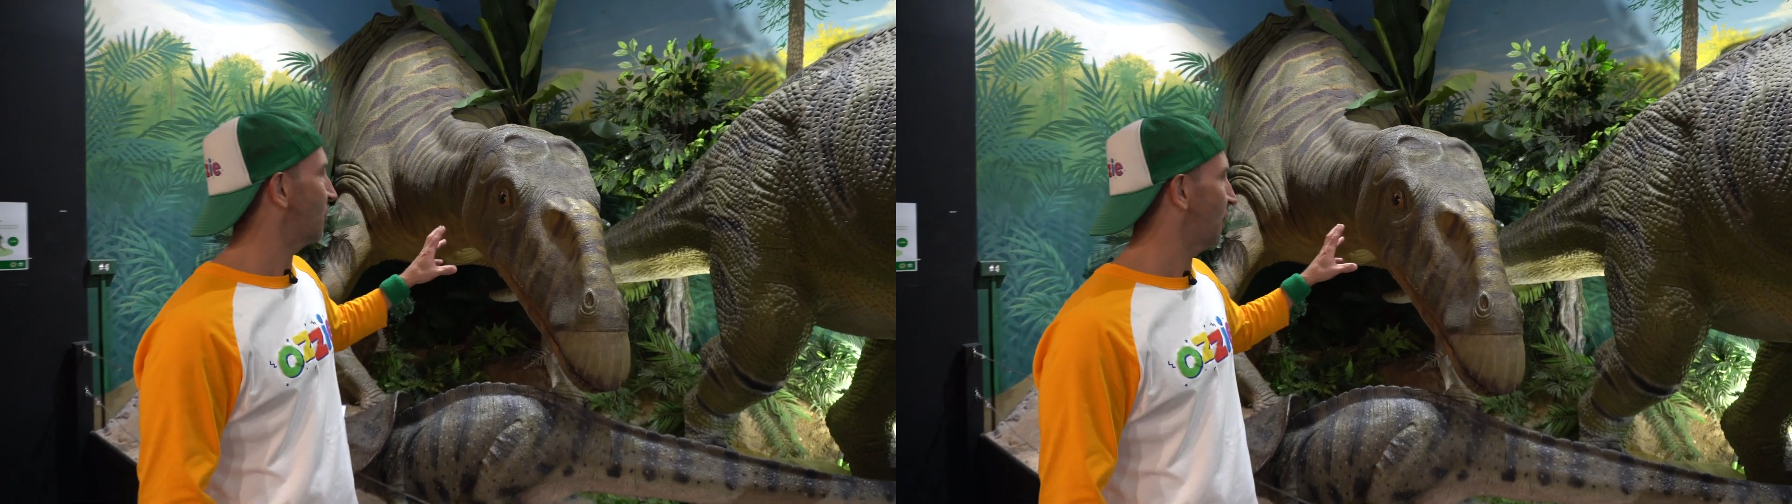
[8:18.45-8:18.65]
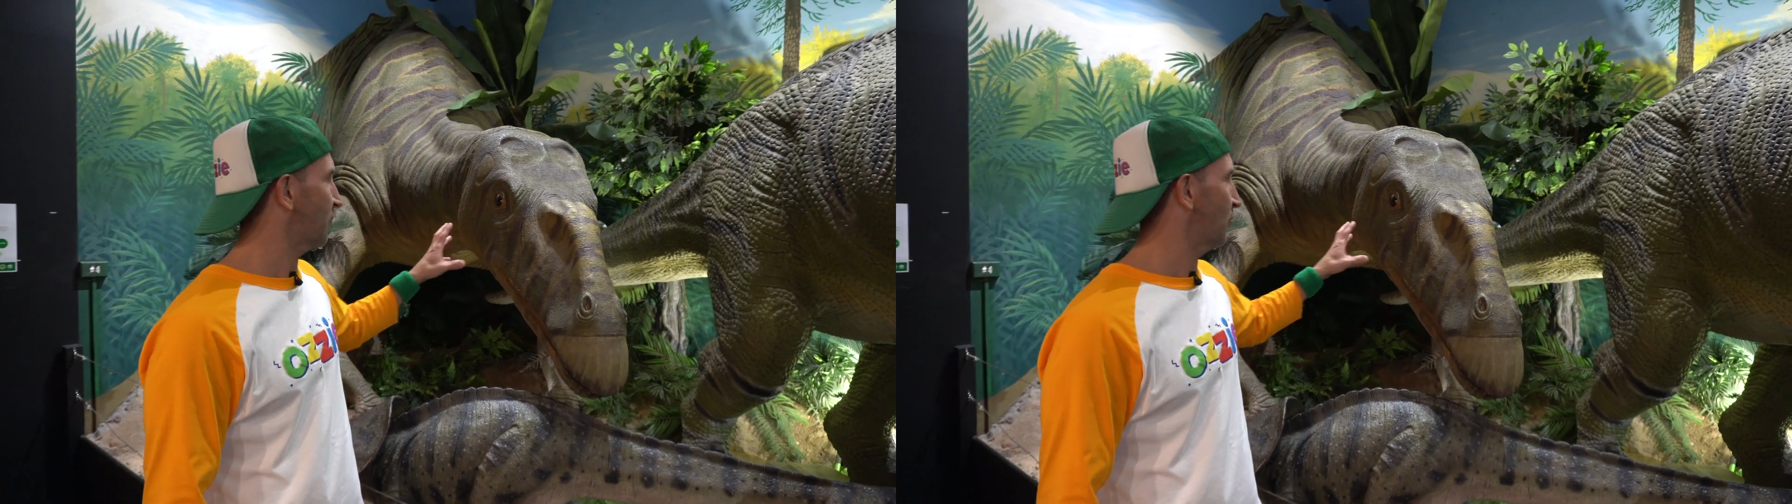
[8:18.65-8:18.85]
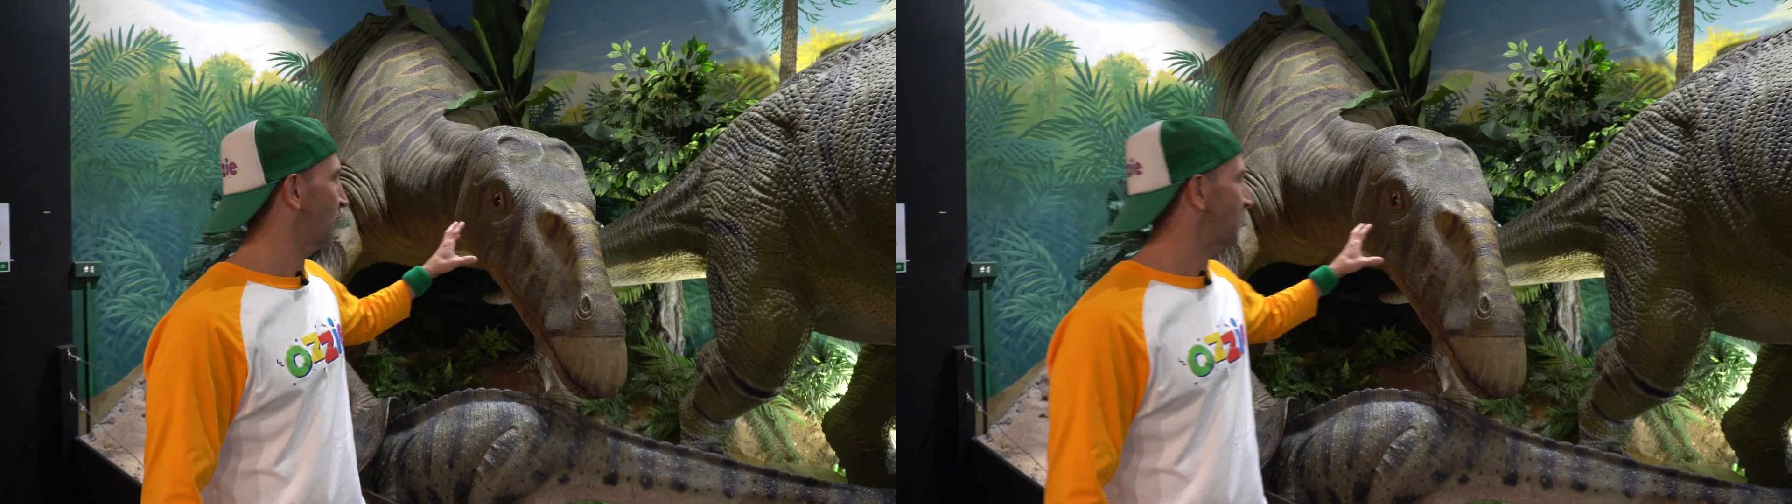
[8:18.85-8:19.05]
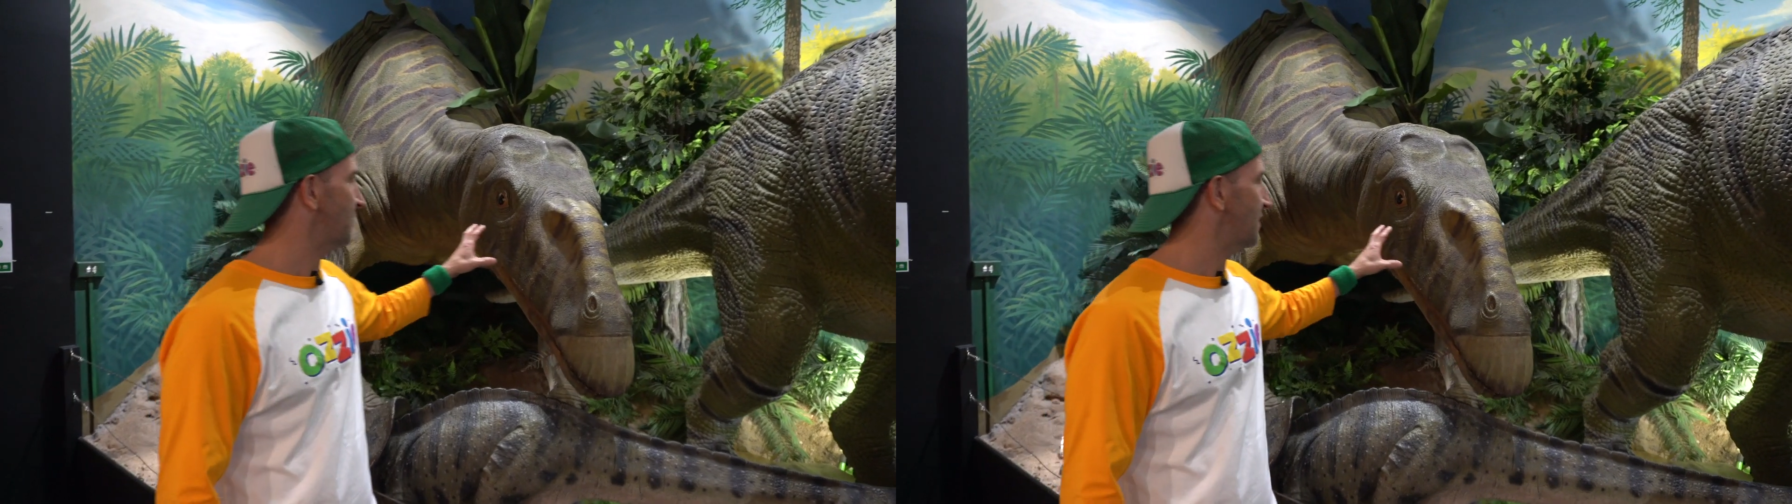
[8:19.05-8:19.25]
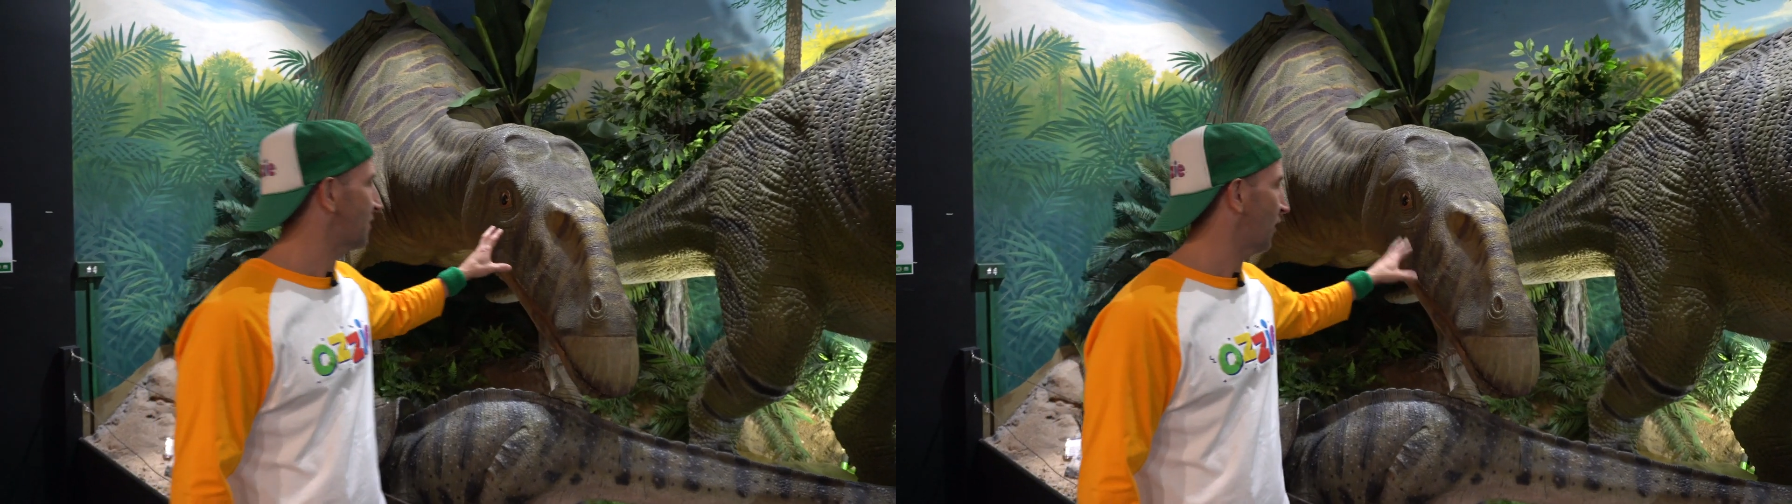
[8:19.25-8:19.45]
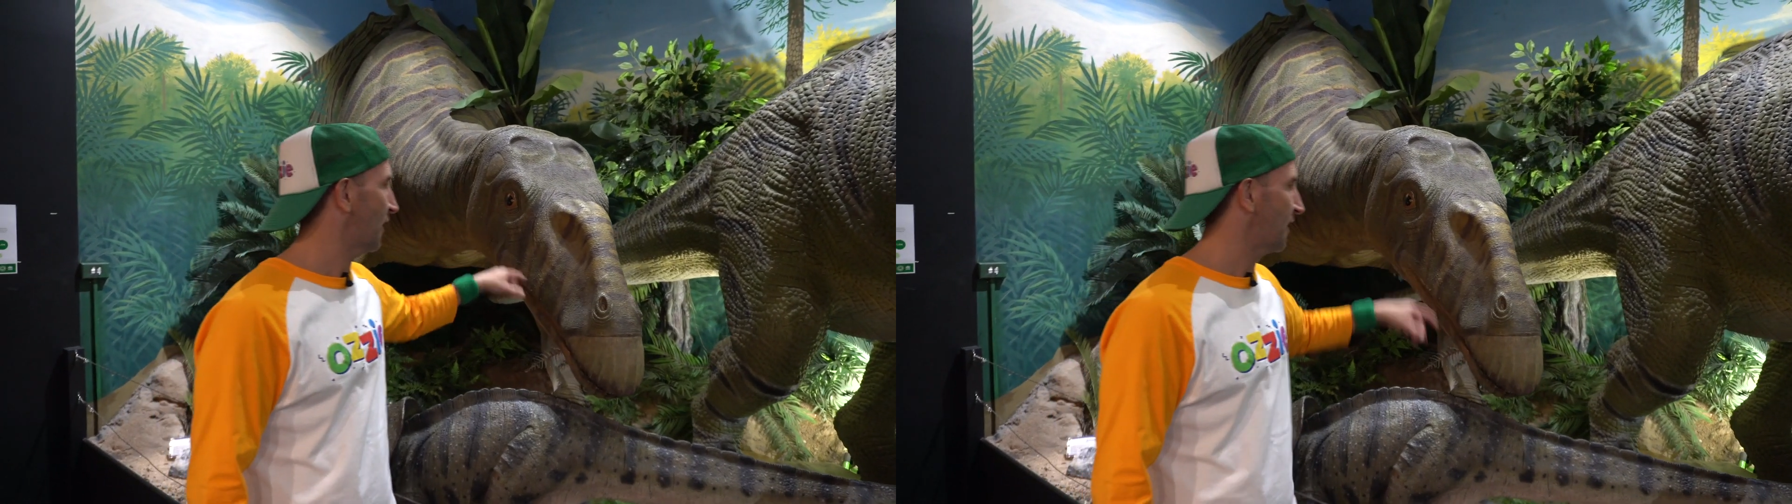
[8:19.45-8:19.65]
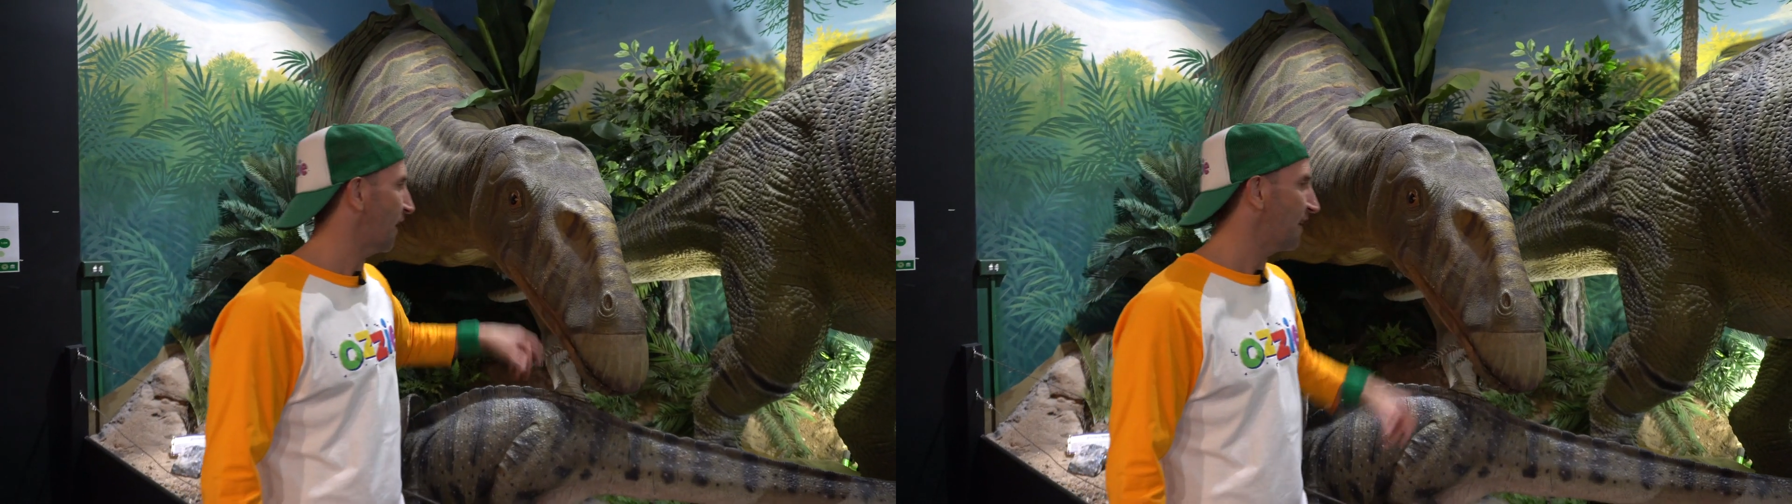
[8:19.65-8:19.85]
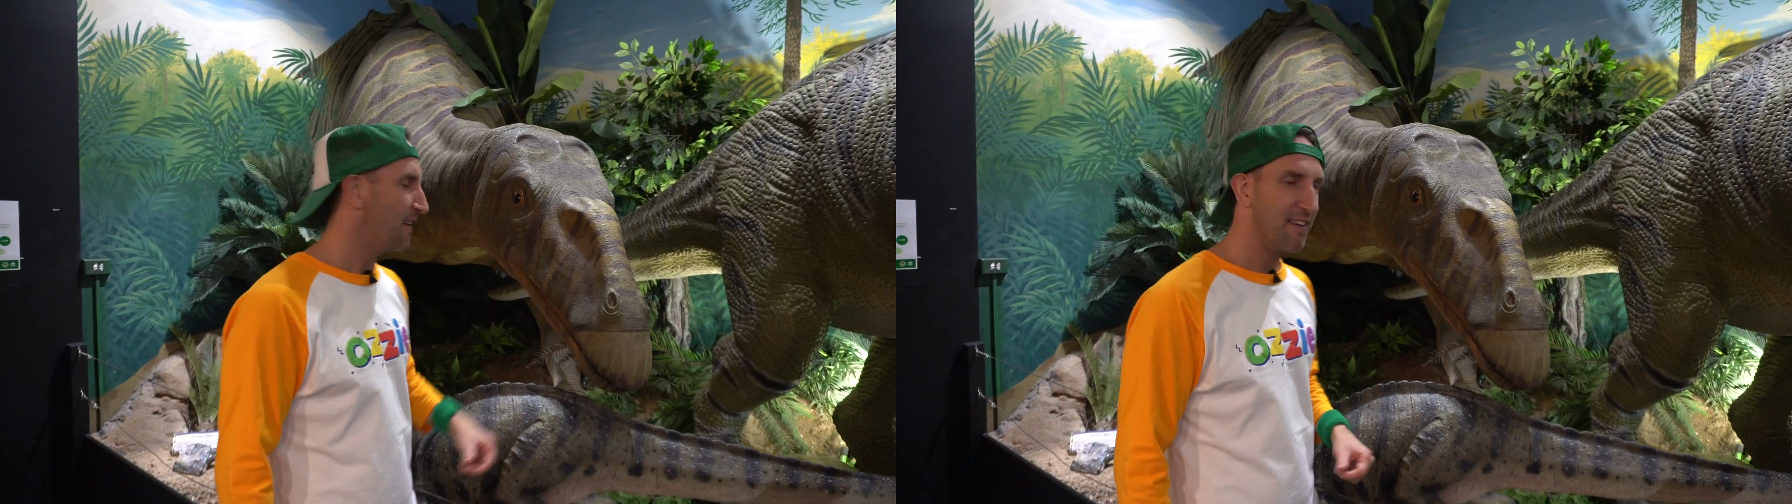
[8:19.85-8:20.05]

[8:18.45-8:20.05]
dinosaur is this guy here,